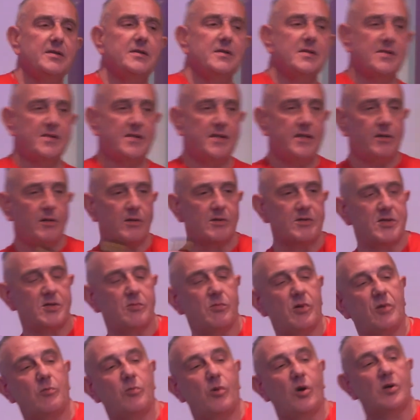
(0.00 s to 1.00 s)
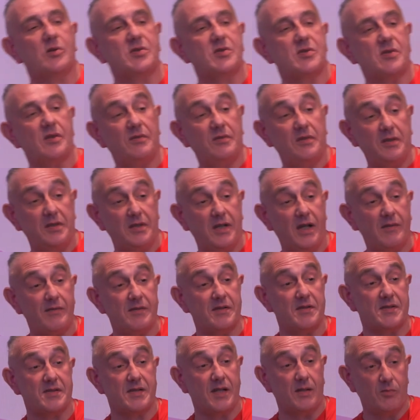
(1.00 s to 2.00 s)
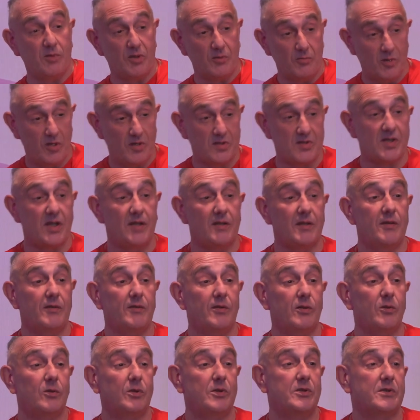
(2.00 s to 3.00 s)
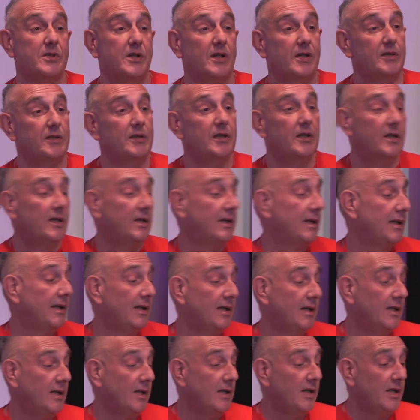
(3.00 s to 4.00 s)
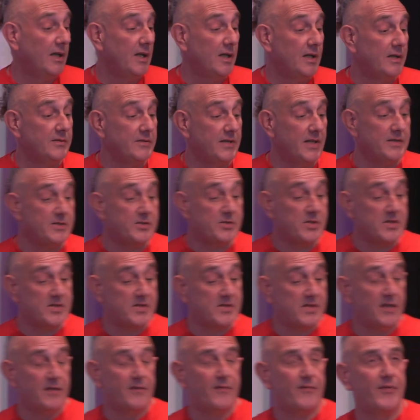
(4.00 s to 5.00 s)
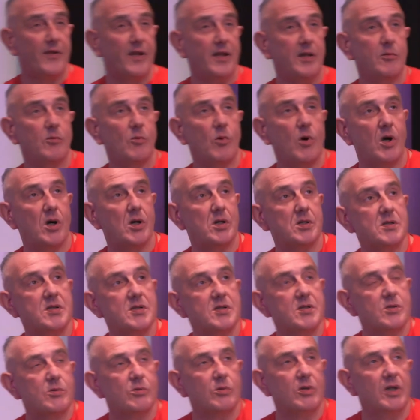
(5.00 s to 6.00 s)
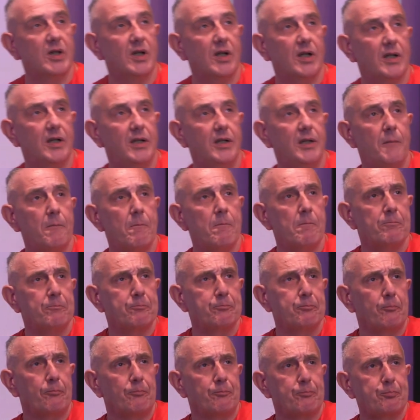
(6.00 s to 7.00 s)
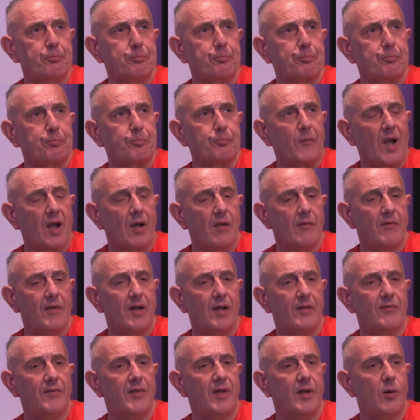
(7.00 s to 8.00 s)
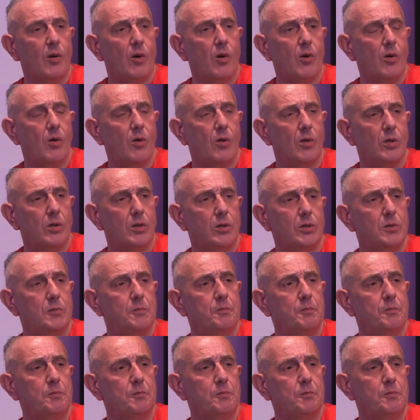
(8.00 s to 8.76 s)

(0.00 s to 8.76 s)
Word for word: see also what works on the other side, what works under the hood. And the interesting thing was really that they all